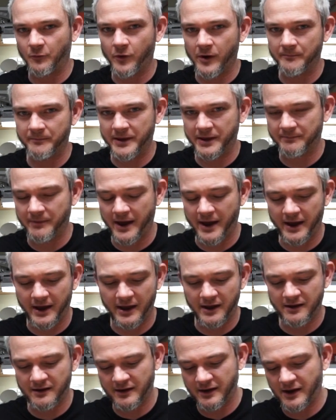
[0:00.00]
one big
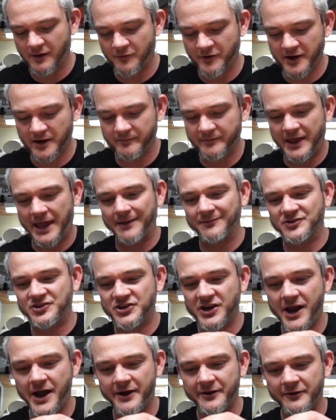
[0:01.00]
bag, and one of them came
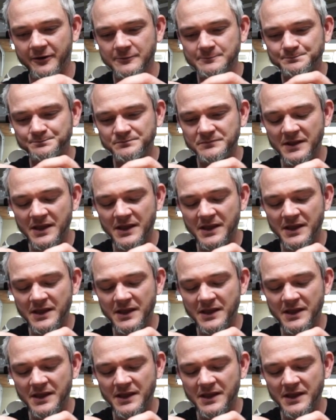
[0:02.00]
shattered.